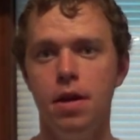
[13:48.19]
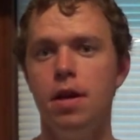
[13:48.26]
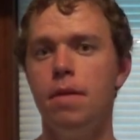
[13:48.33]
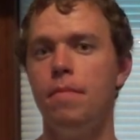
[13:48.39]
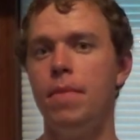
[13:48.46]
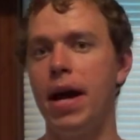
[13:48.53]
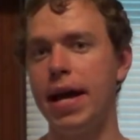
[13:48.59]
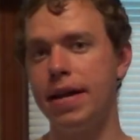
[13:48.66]

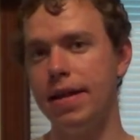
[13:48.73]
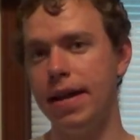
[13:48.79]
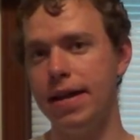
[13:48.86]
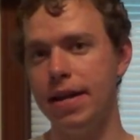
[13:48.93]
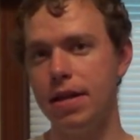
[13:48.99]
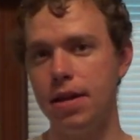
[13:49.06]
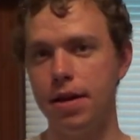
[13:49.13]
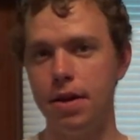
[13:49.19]
By
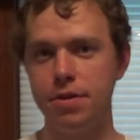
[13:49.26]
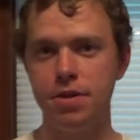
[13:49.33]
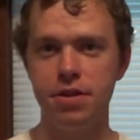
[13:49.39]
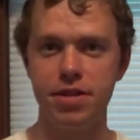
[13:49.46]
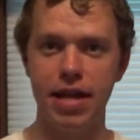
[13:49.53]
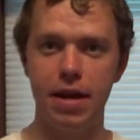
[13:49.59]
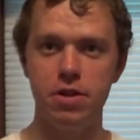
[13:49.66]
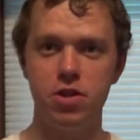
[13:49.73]
clicking the Coaster
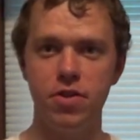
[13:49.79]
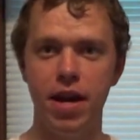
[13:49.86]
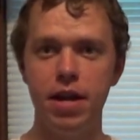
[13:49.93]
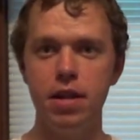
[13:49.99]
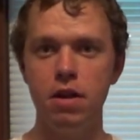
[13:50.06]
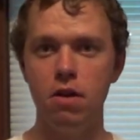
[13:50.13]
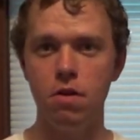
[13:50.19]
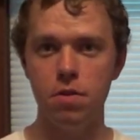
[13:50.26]
Scout train,
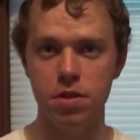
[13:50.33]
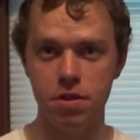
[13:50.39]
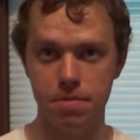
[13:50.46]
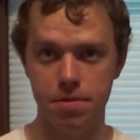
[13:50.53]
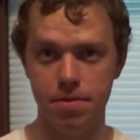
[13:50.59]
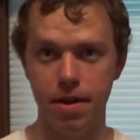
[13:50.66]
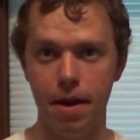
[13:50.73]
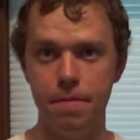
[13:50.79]
you'll
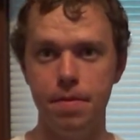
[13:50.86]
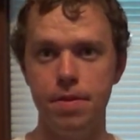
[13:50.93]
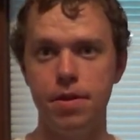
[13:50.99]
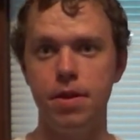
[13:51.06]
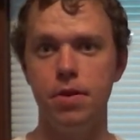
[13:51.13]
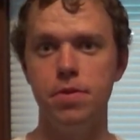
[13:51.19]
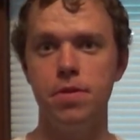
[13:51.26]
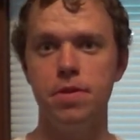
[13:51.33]
subscribe to the
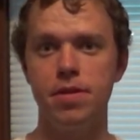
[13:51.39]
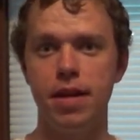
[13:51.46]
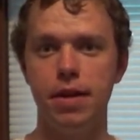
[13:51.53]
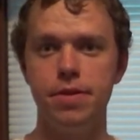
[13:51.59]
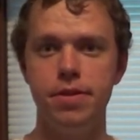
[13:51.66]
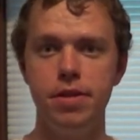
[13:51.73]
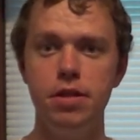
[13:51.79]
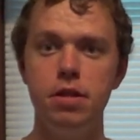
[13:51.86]
Coaster
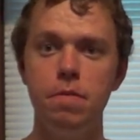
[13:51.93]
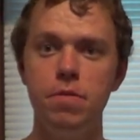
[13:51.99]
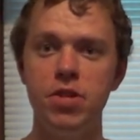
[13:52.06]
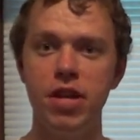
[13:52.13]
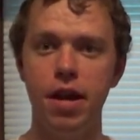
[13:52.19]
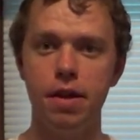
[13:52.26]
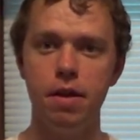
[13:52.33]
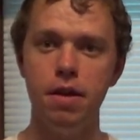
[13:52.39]
Scouts YouTube
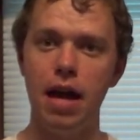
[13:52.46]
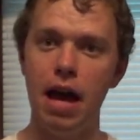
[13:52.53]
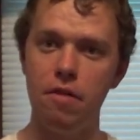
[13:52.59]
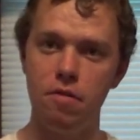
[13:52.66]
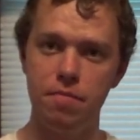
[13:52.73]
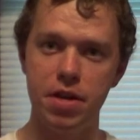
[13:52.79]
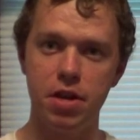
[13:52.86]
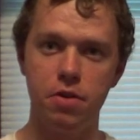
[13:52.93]
channel. I
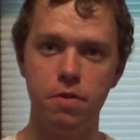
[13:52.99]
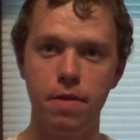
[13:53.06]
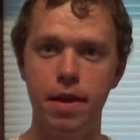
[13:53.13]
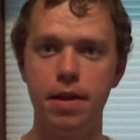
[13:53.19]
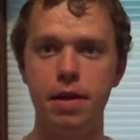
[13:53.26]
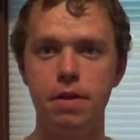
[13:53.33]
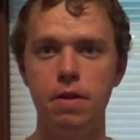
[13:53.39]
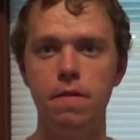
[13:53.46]
will be
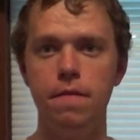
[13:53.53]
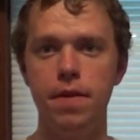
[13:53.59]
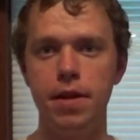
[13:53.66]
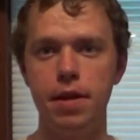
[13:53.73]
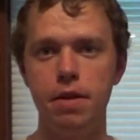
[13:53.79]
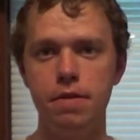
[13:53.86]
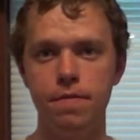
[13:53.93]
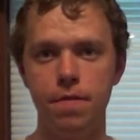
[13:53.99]
creating new
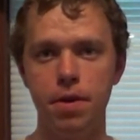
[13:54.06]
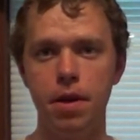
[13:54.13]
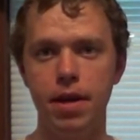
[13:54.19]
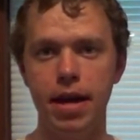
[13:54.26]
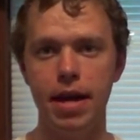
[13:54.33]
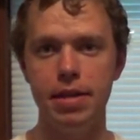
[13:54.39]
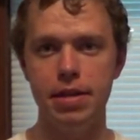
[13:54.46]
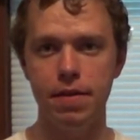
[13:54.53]
videos for you
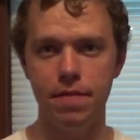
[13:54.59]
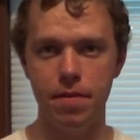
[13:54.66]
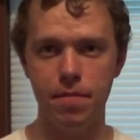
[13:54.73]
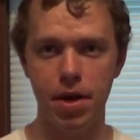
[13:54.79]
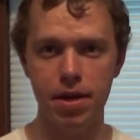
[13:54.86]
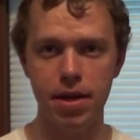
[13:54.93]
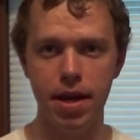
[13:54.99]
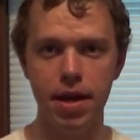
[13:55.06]
guys every
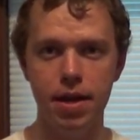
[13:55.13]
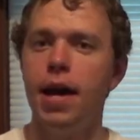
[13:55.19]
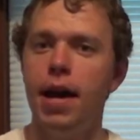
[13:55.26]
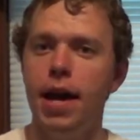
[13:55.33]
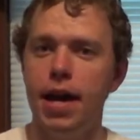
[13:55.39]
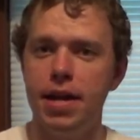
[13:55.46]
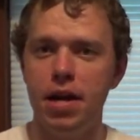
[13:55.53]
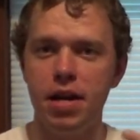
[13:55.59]
Monday,
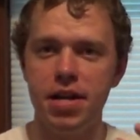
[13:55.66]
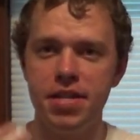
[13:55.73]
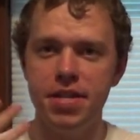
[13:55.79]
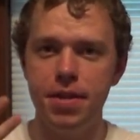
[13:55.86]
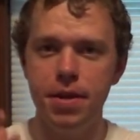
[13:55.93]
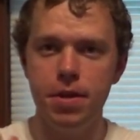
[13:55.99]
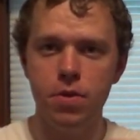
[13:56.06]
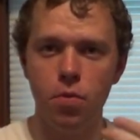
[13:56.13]
and I'll
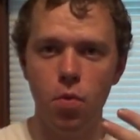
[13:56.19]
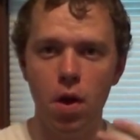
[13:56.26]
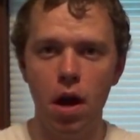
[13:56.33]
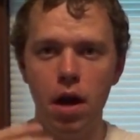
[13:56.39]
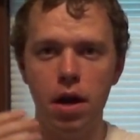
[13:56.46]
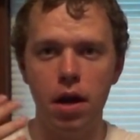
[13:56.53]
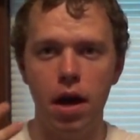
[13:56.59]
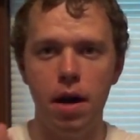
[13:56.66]
continue to
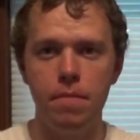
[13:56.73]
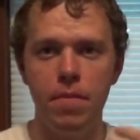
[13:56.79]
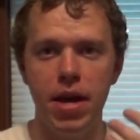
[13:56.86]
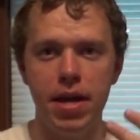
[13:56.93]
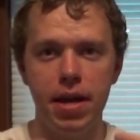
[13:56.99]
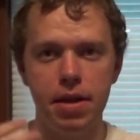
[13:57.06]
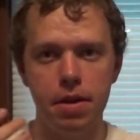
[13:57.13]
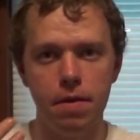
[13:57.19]
work on
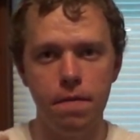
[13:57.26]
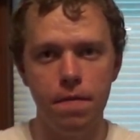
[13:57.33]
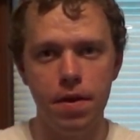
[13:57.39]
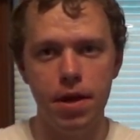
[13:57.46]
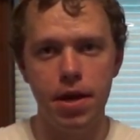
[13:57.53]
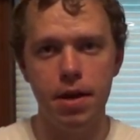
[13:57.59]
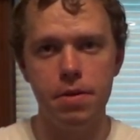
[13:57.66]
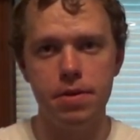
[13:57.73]
making new
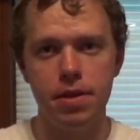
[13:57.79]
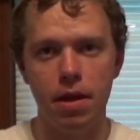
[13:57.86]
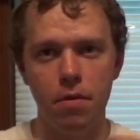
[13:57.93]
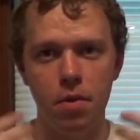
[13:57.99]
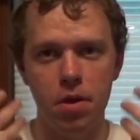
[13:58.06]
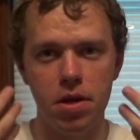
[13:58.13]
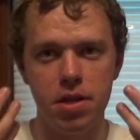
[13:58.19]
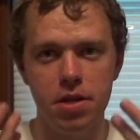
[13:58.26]
videos that
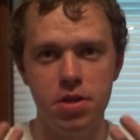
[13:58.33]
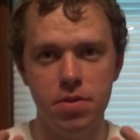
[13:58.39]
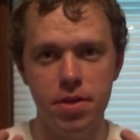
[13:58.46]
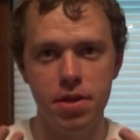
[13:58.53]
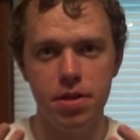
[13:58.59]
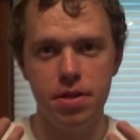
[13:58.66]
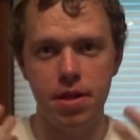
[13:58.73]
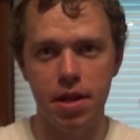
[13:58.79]
will
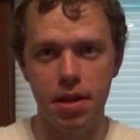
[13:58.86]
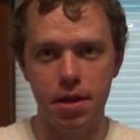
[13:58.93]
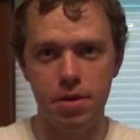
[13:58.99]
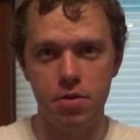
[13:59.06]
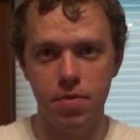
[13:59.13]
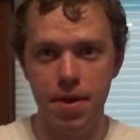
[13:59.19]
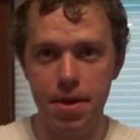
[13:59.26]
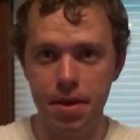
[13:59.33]
interest and
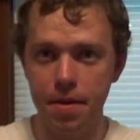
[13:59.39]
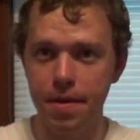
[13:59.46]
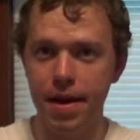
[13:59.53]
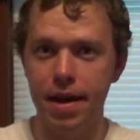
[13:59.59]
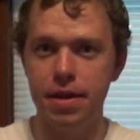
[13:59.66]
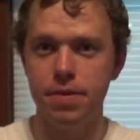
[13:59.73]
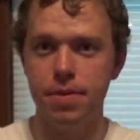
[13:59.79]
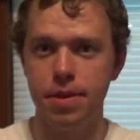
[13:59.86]
intrigue you
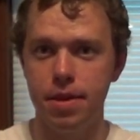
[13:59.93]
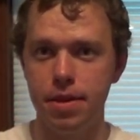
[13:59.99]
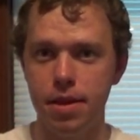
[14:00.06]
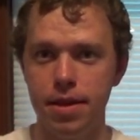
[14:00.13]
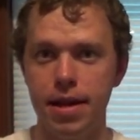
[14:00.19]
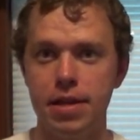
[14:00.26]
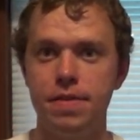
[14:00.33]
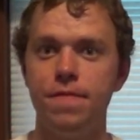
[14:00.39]
guys within the
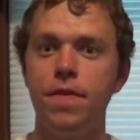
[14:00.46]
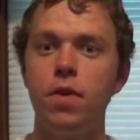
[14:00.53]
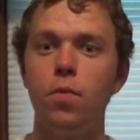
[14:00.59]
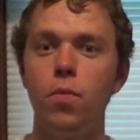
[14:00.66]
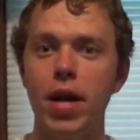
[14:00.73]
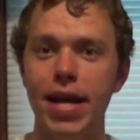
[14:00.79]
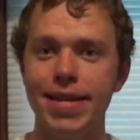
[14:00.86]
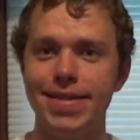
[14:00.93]
next few
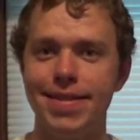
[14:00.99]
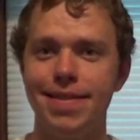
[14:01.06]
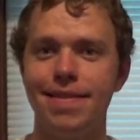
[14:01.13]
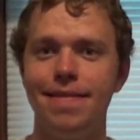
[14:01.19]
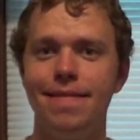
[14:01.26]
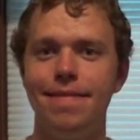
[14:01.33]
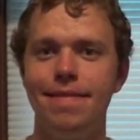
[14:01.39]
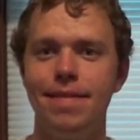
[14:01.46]
weeks.
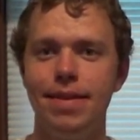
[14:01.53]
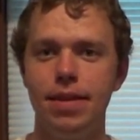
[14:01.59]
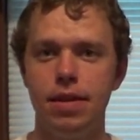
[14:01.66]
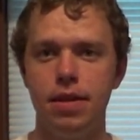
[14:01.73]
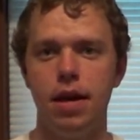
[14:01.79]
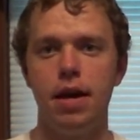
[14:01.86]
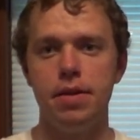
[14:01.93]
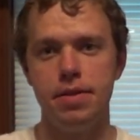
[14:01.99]

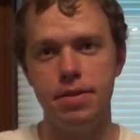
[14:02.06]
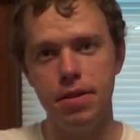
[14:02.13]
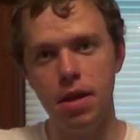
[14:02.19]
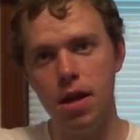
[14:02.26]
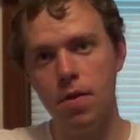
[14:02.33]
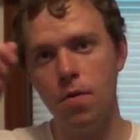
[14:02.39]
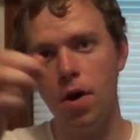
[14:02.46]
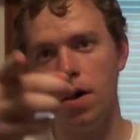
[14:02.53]
I'll see
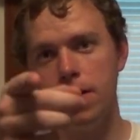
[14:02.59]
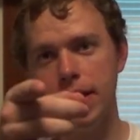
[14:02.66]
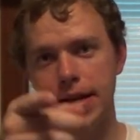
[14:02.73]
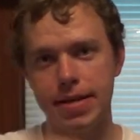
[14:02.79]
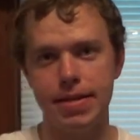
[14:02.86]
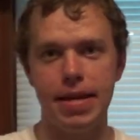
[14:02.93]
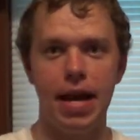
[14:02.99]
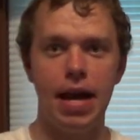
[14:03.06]
you all
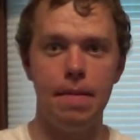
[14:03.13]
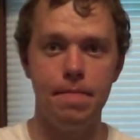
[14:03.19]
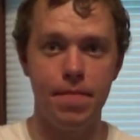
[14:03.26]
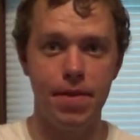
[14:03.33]
next time.